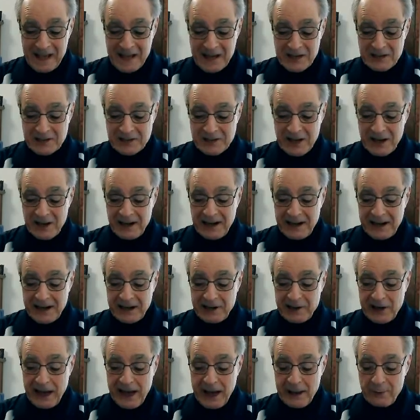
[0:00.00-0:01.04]
Studied
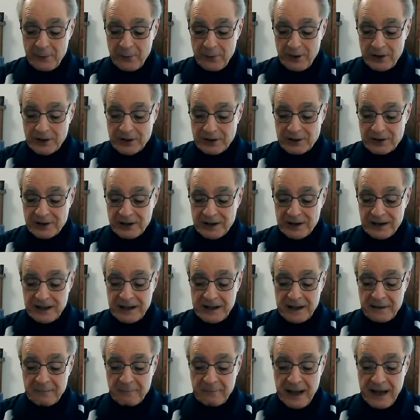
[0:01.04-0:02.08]
at Cambridge,
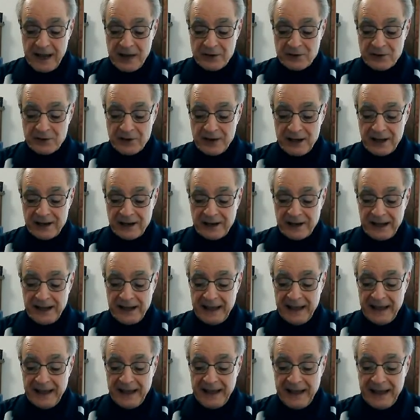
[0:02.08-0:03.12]
majored in
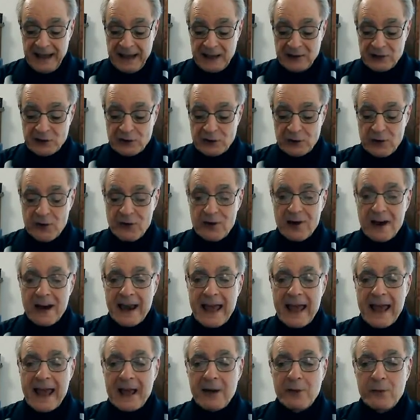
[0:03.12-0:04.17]
Eastern
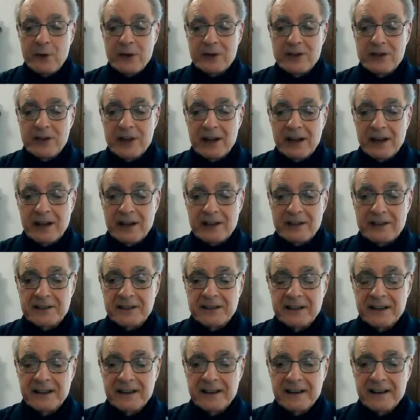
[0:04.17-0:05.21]
languages.
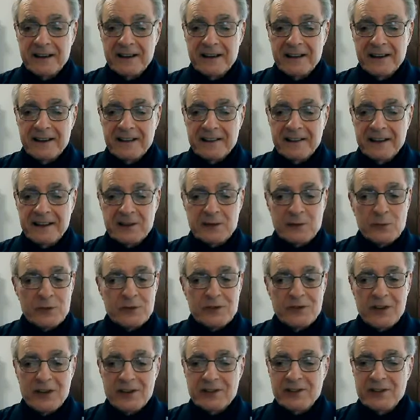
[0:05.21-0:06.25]
This
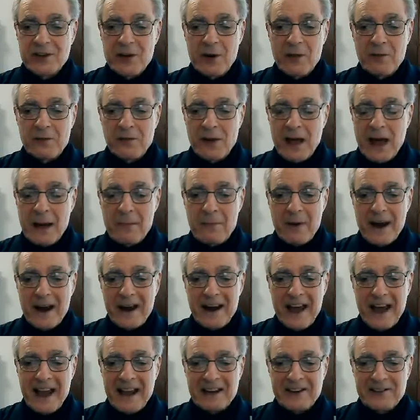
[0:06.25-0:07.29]
was just no
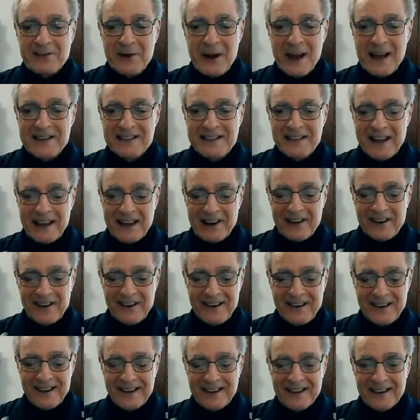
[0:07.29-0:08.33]
fly-by-night translator.
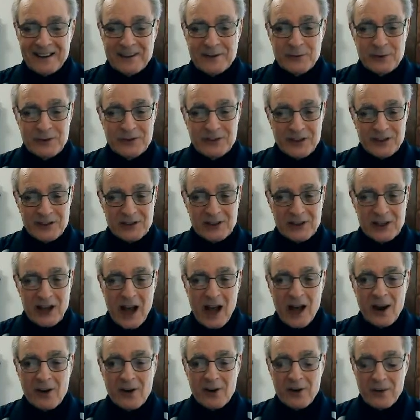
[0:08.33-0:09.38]
This was a
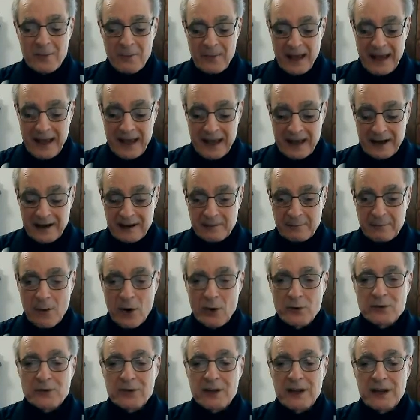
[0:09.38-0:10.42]
scholared man, and
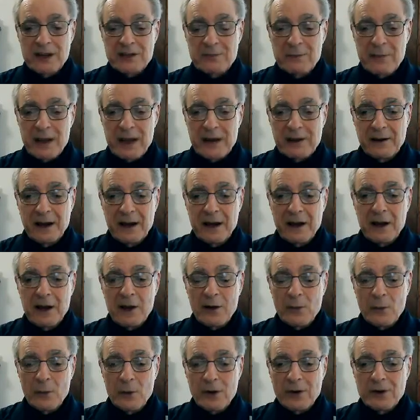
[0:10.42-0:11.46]
most of these men
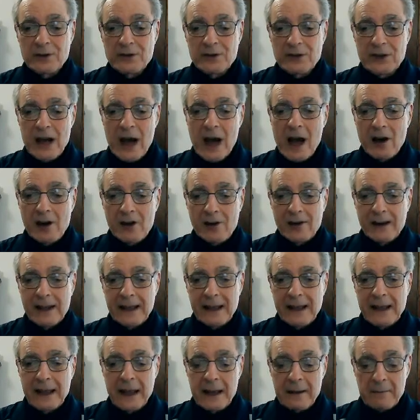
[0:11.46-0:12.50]
were scholarly.
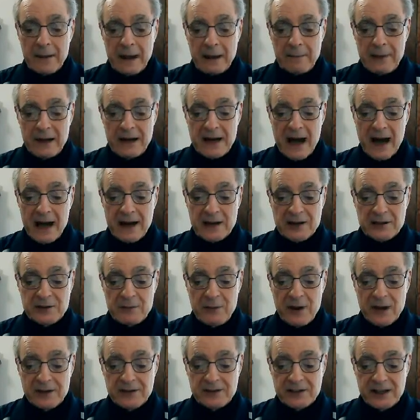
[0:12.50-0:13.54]
Maybe not as
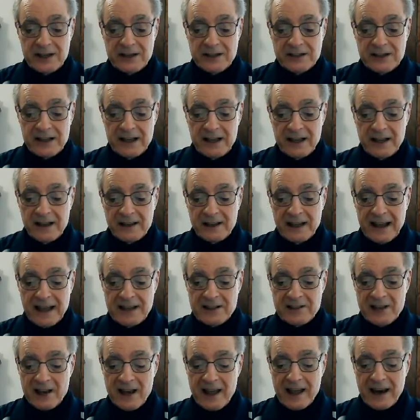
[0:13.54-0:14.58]
much as
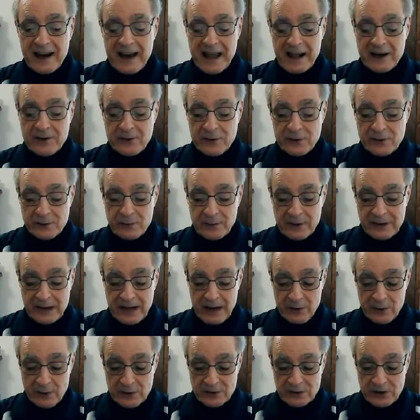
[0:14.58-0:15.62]
Lancelot Andrews, but
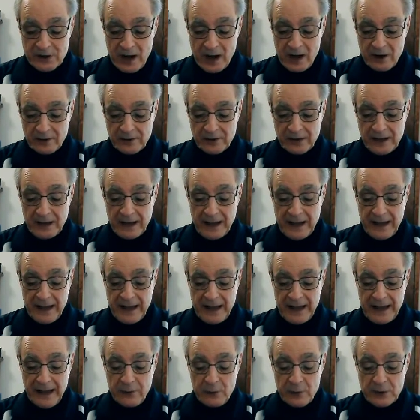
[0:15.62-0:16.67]
they were scholar.
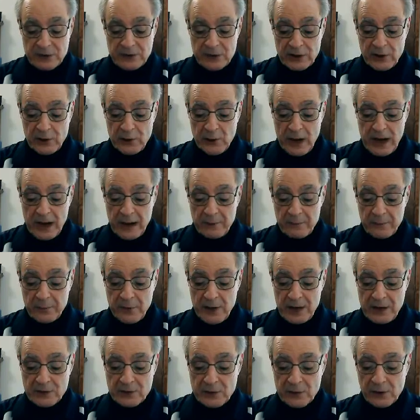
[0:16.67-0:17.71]
He was a great
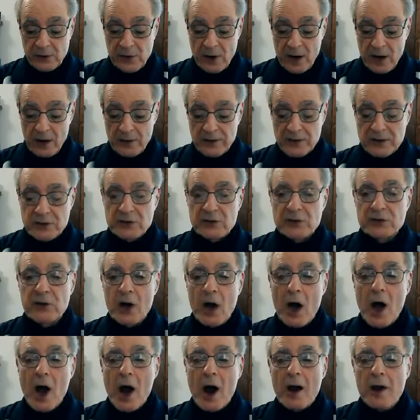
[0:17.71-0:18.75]
preacher called the
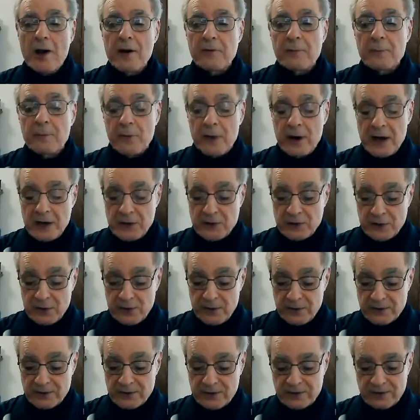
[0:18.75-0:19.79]
Star of
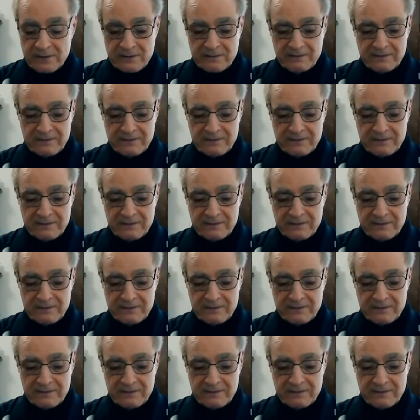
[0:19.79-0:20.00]
Preachers.